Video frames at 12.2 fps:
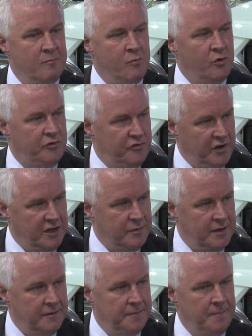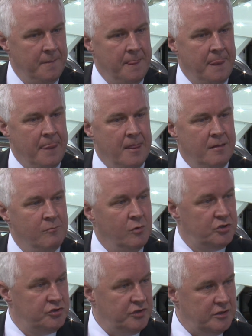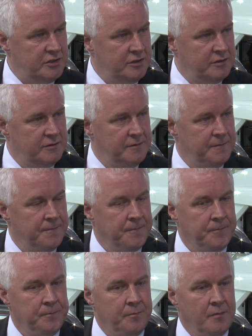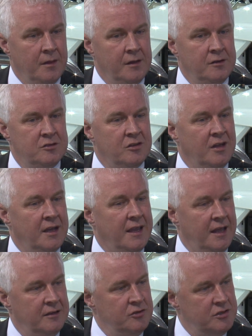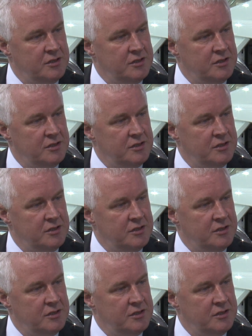more frequent, more structured, so that, again,